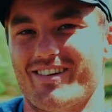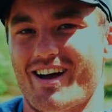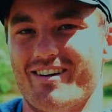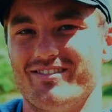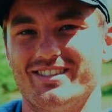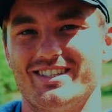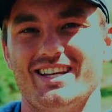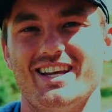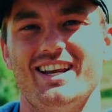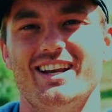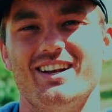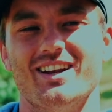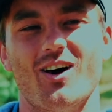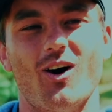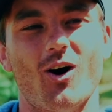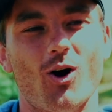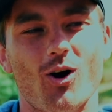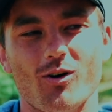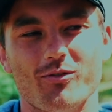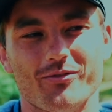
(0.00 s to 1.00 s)
I've seen
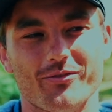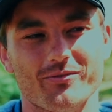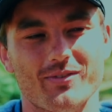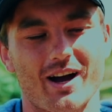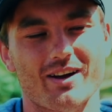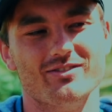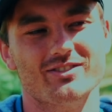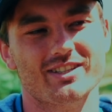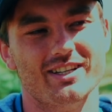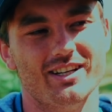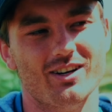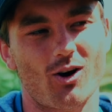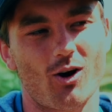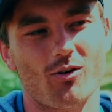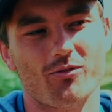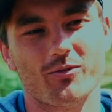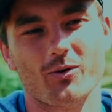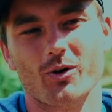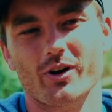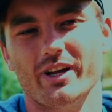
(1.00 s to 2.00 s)
all
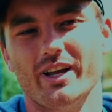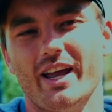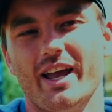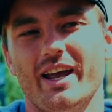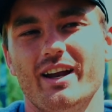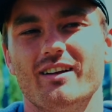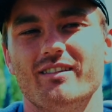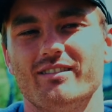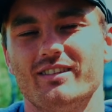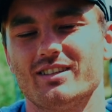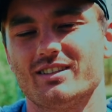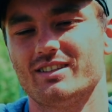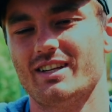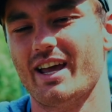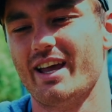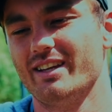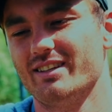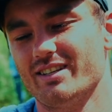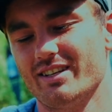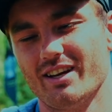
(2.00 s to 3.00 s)
48 of the
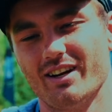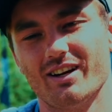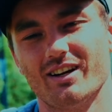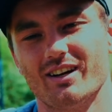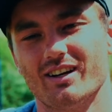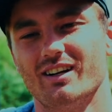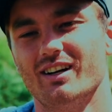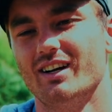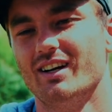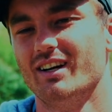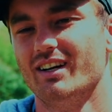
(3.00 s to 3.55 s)
states here.